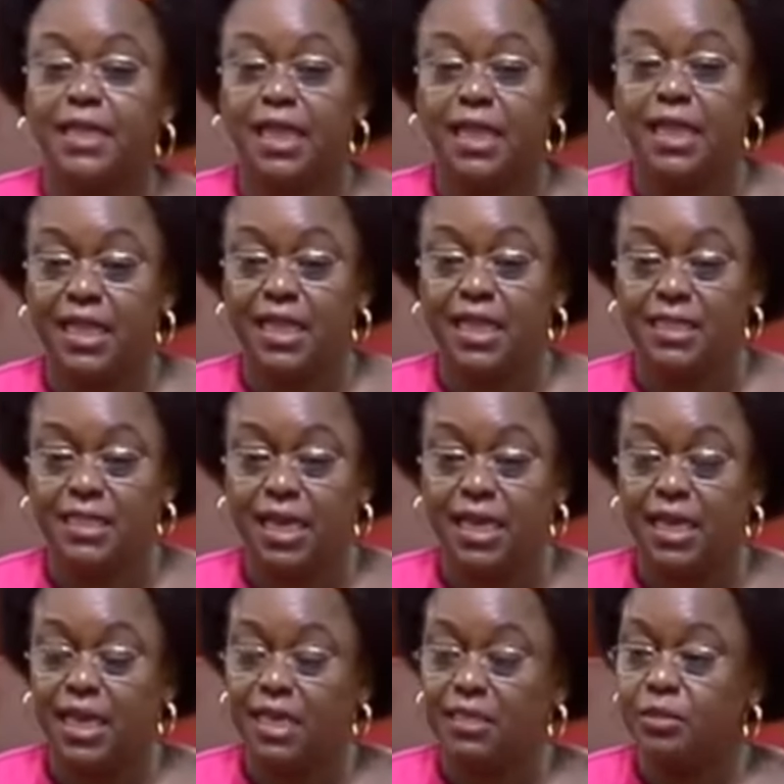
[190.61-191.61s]
that the other
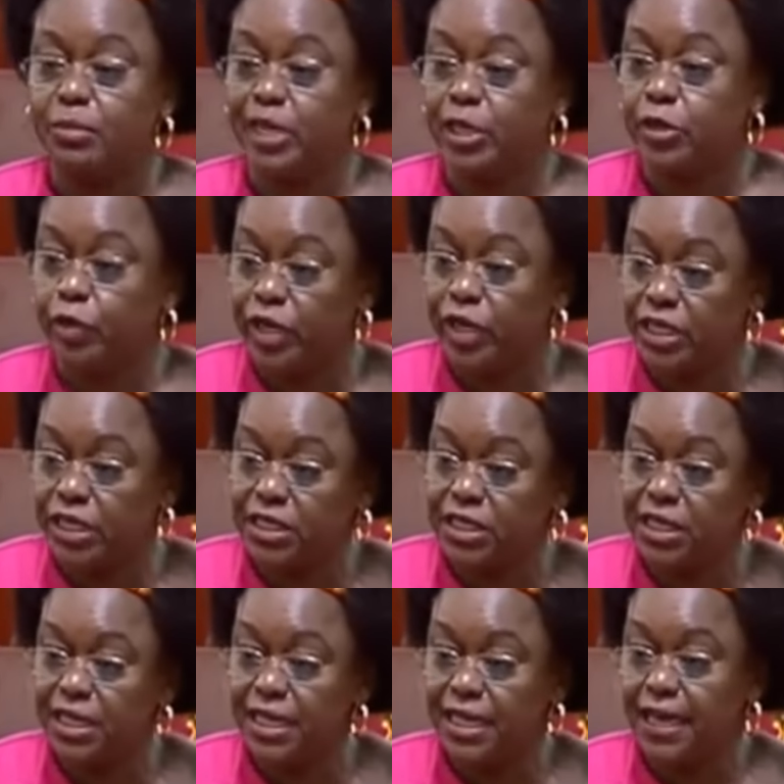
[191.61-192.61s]
side has
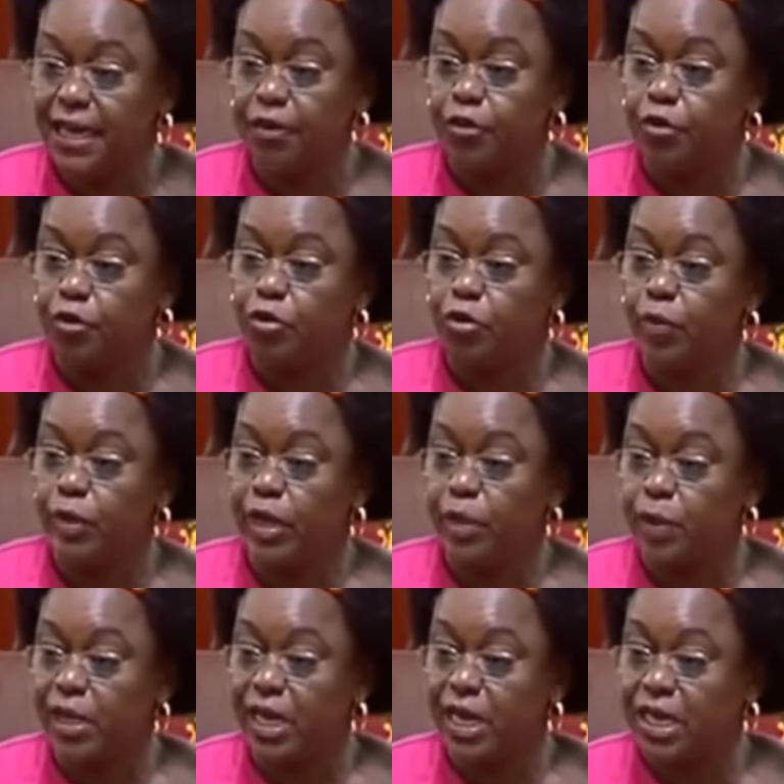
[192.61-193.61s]
majority. I don't know where
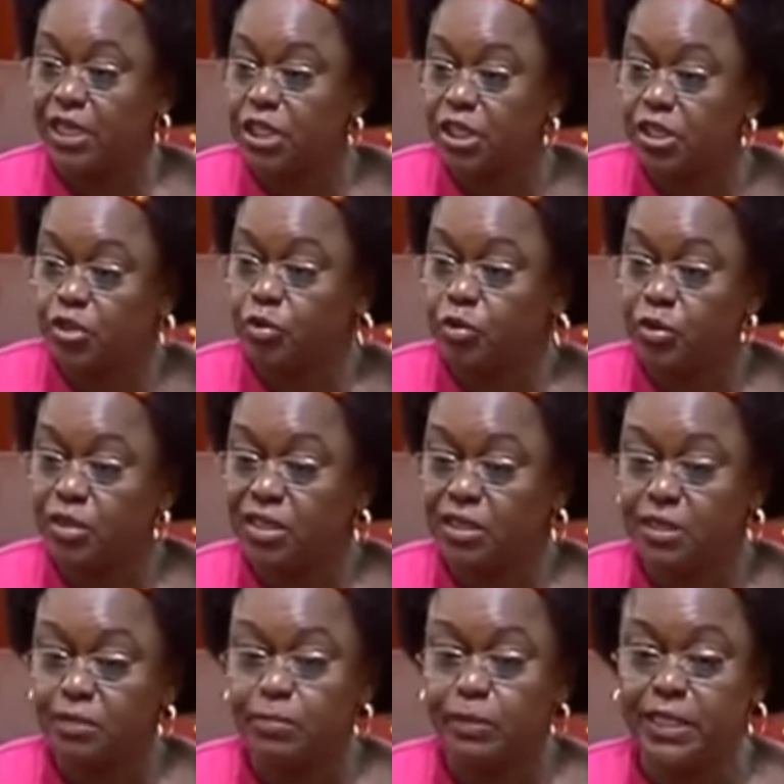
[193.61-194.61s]
we are rushing to.
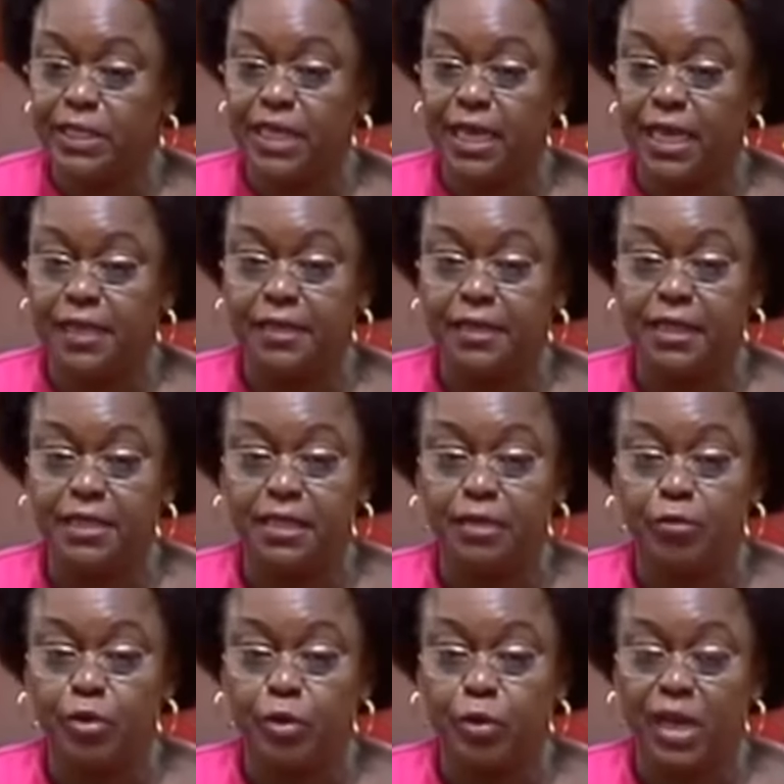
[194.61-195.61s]
It's basically the
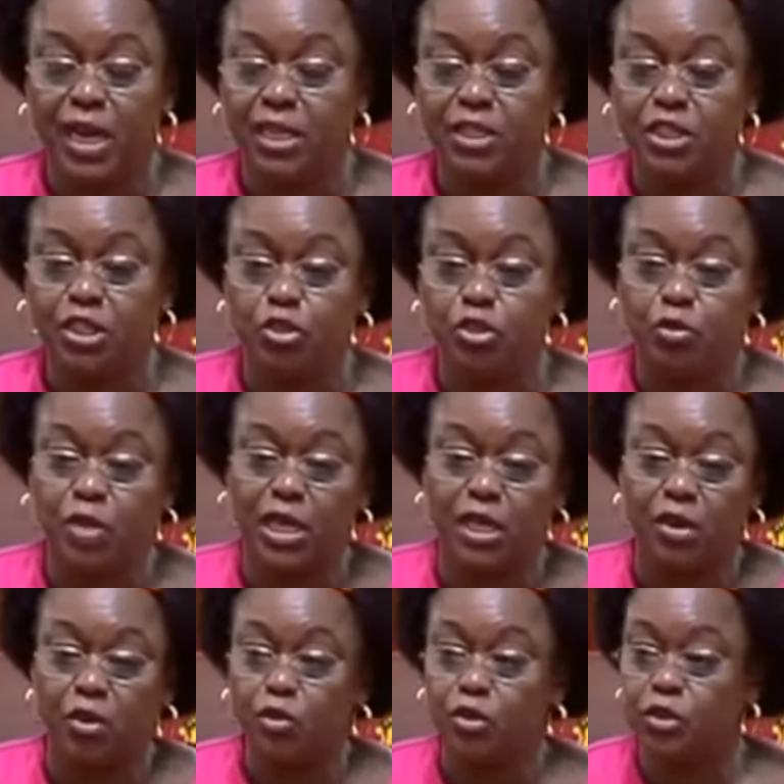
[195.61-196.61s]
same way we are rushing to
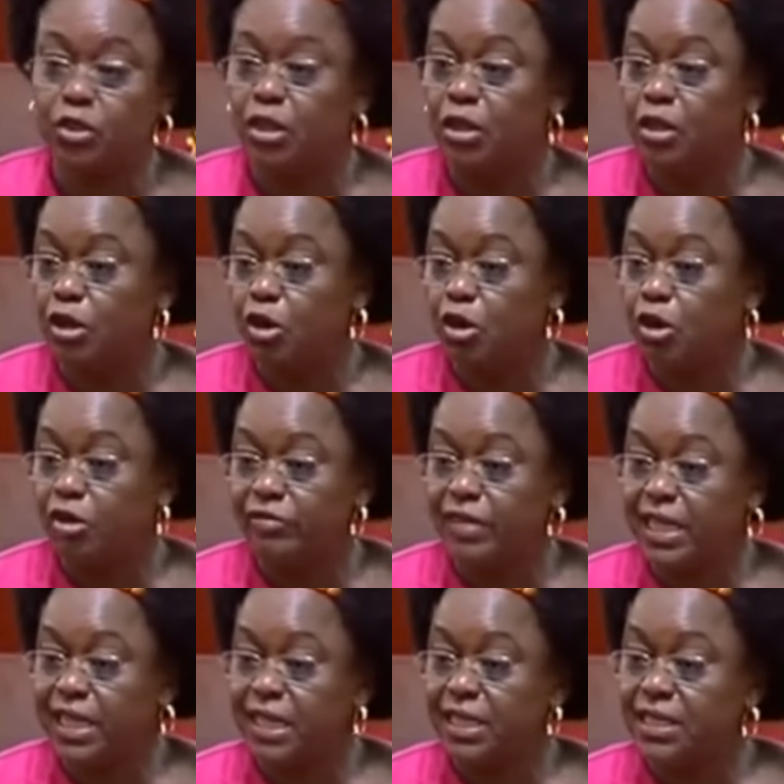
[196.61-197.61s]
get loans all
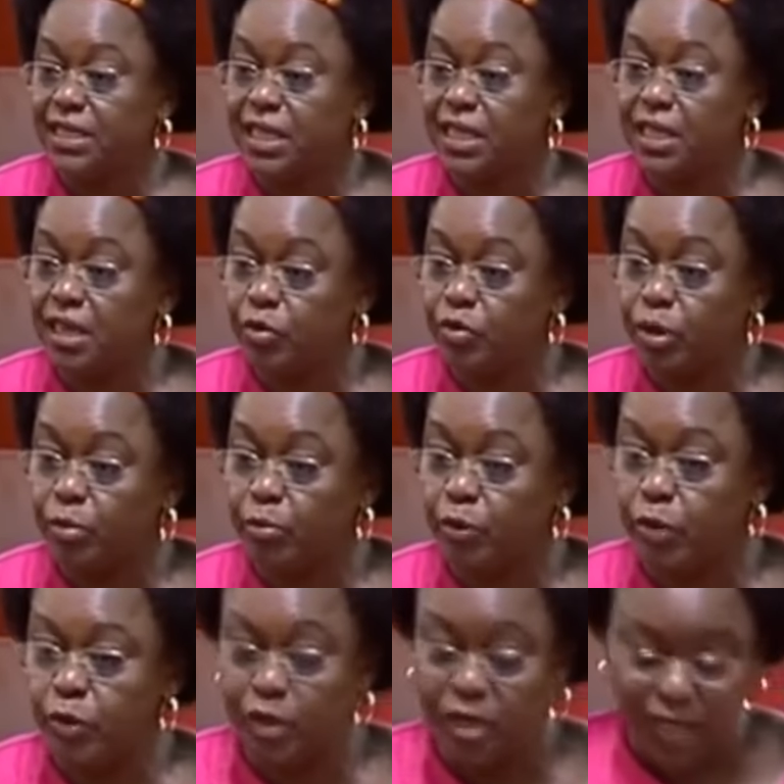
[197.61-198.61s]
over and then saying that we are
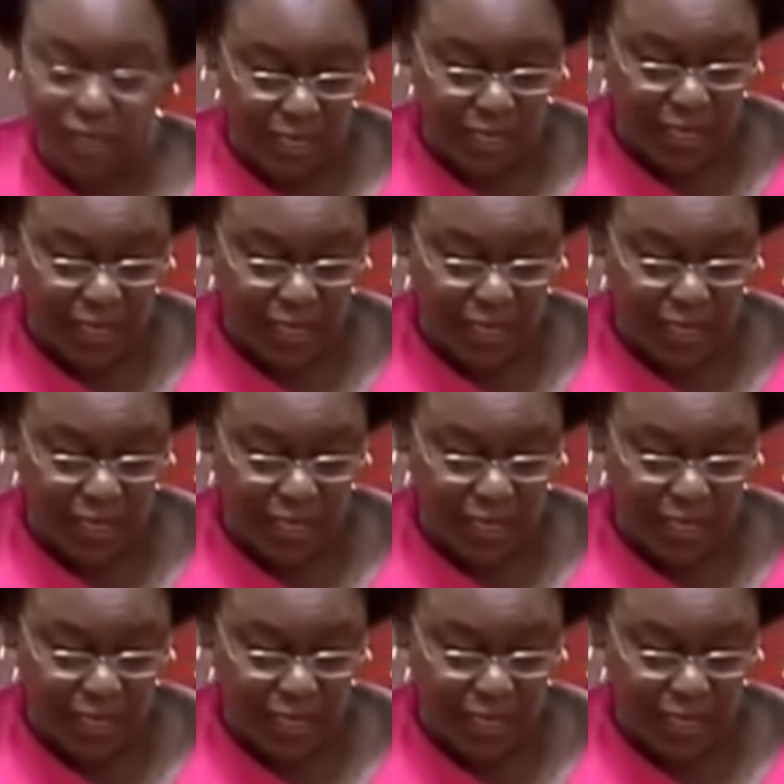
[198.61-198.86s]
broke.